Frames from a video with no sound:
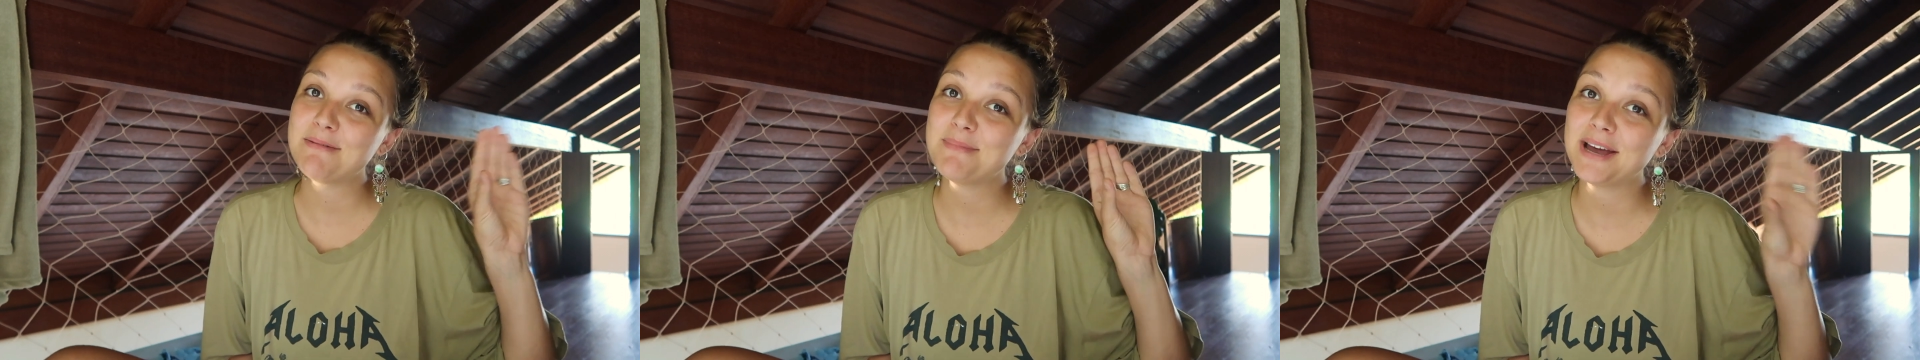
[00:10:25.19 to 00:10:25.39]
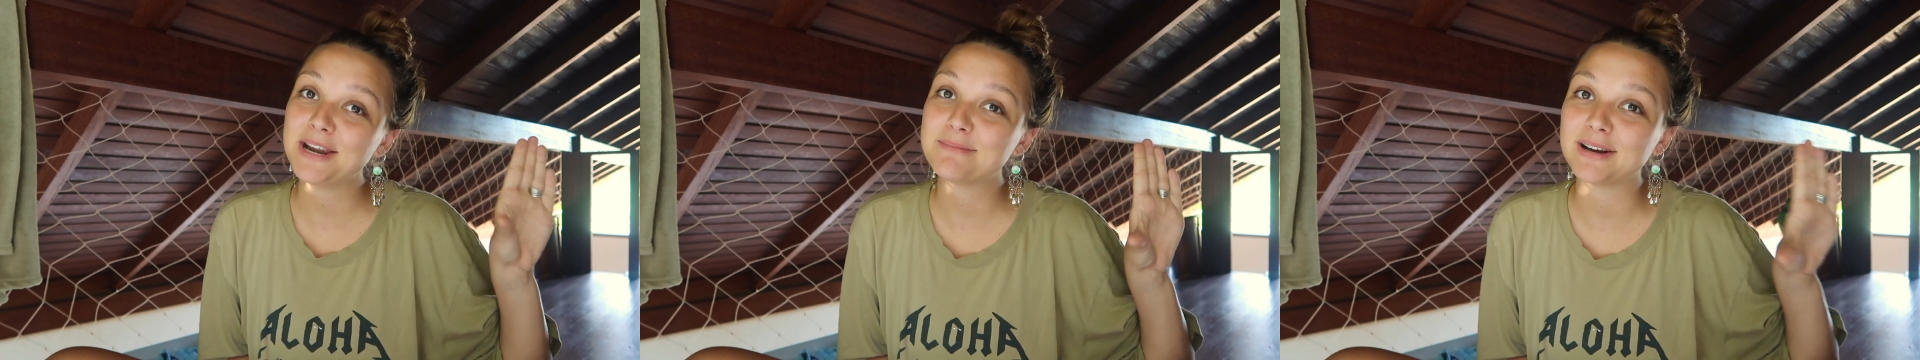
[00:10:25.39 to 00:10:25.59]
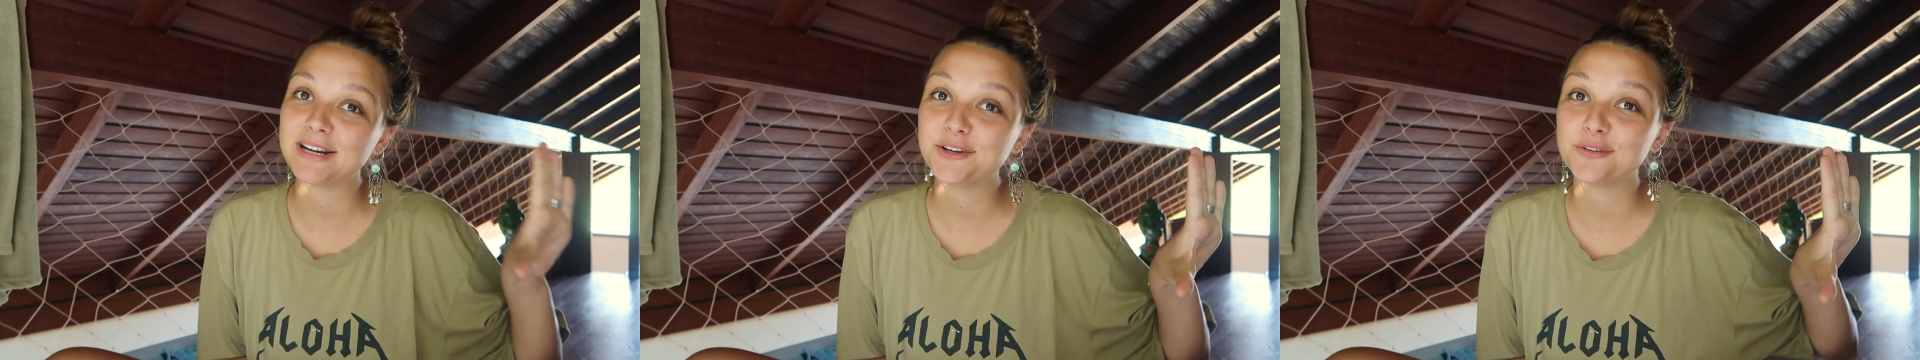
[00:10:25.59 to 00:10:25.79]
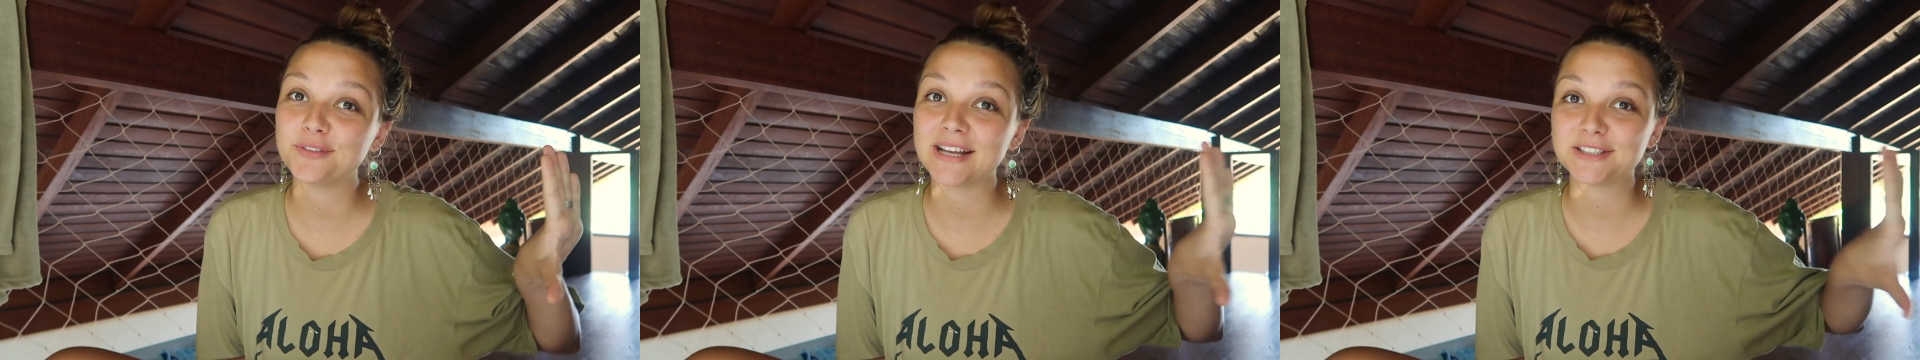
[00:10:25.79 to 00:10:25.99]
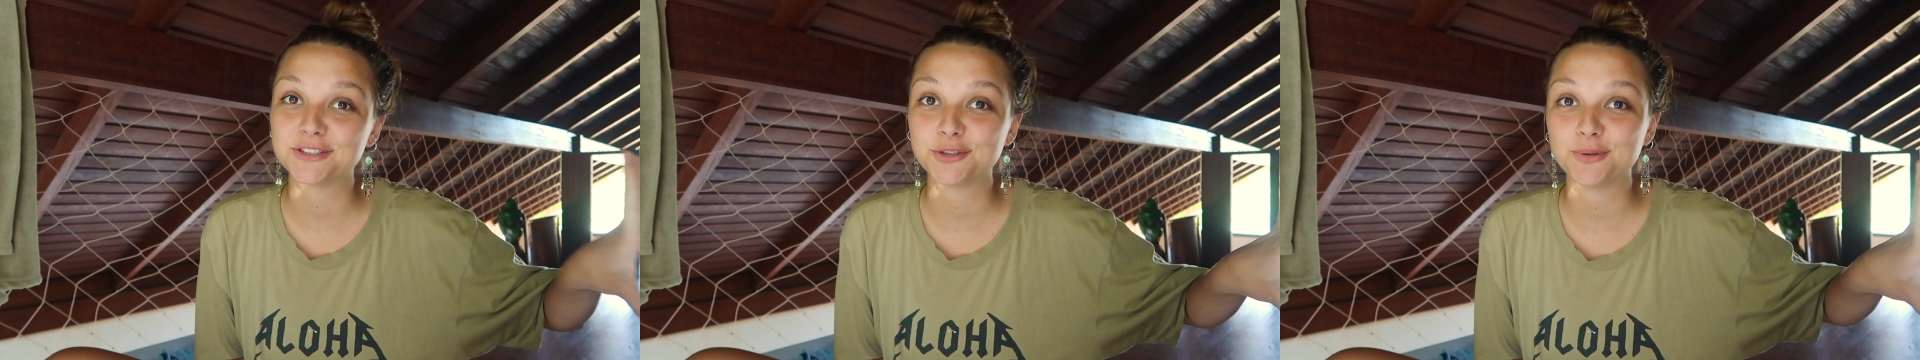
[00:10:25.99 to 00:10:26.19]
amount of money on
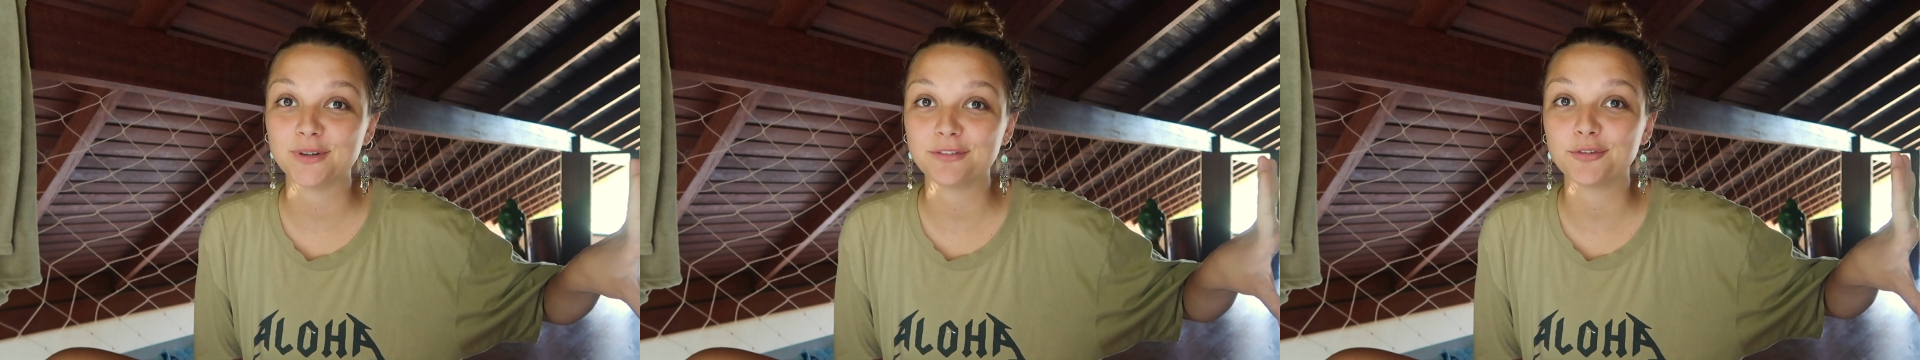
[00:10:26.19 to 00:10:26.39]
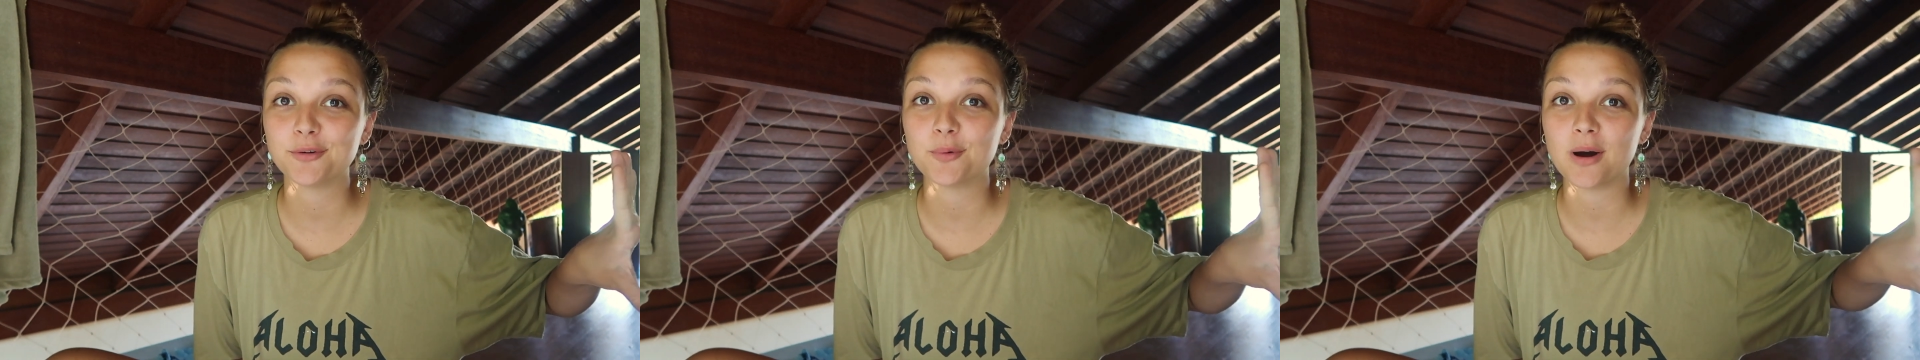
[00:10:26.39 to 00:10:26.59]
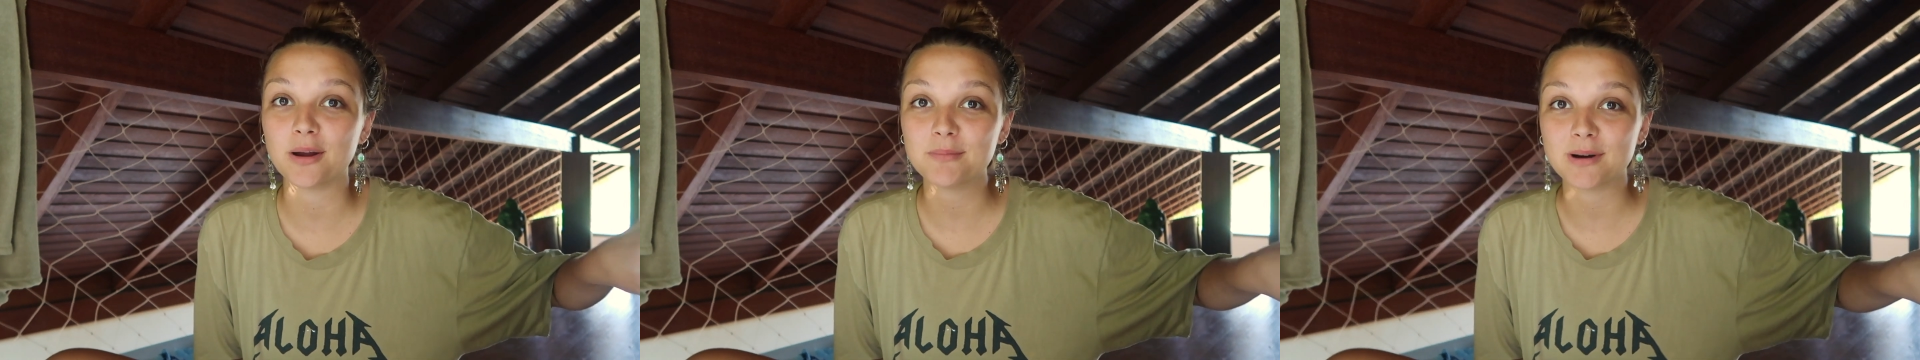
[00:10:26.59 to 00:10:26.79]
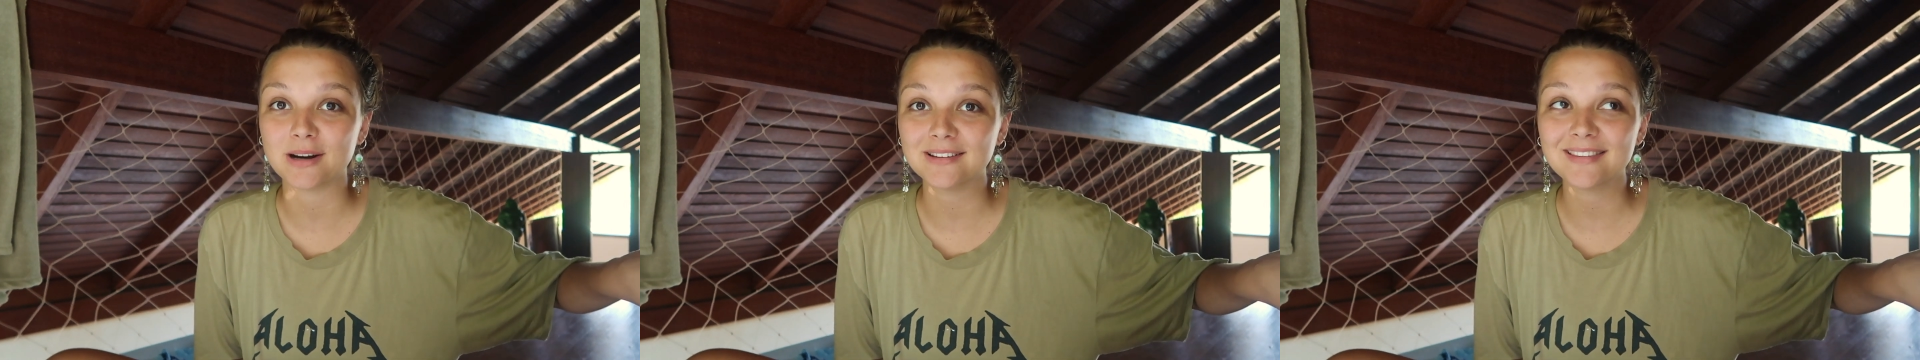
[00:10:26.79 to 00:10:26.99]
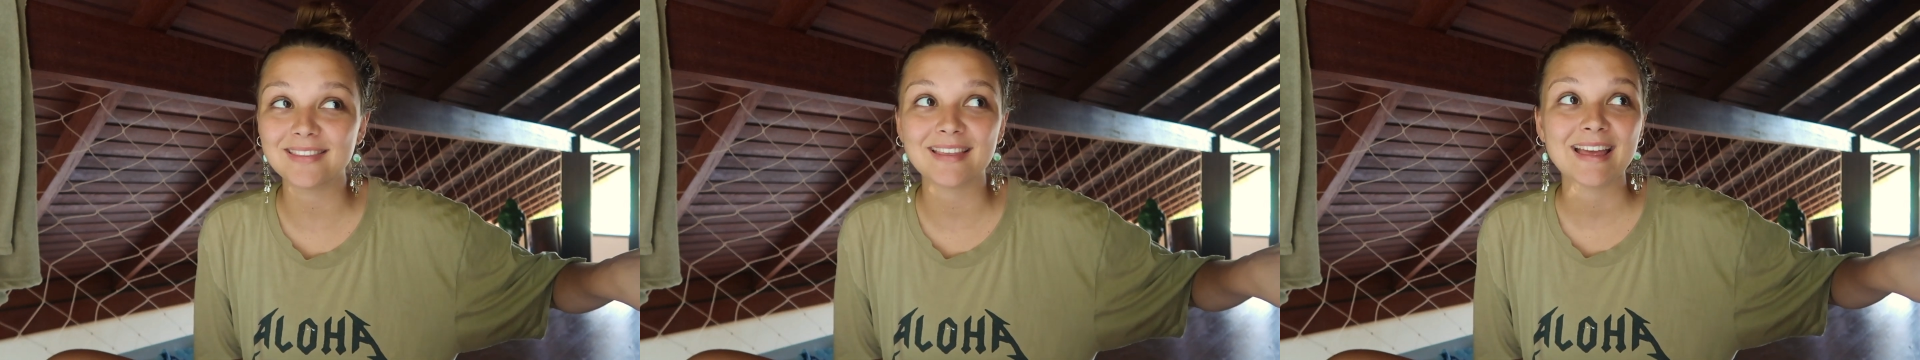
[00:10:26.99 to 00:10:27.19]
that tour for 1
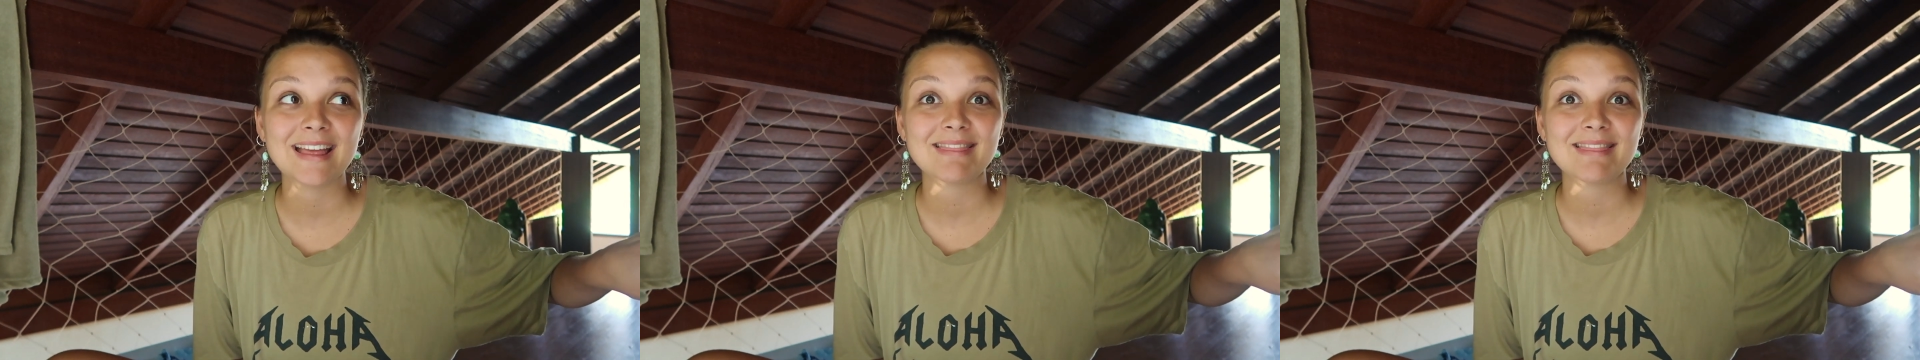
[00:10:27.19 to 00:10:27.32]
month